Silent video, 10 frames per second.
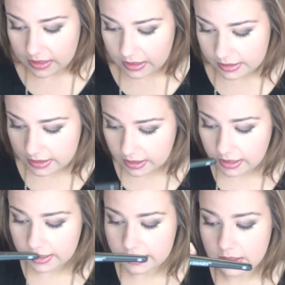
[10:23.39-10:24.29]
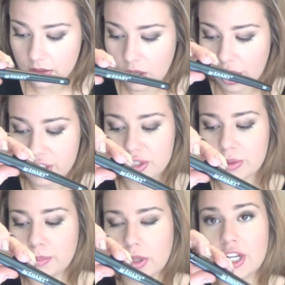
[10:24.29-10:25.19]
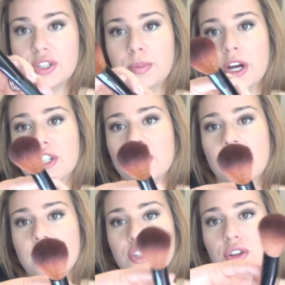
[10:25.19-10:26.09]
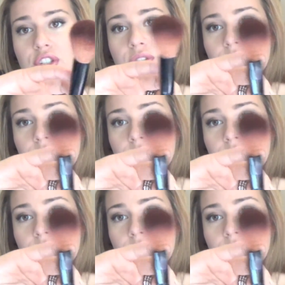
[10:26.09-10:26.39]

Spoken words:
This is the large blush brush that I showed you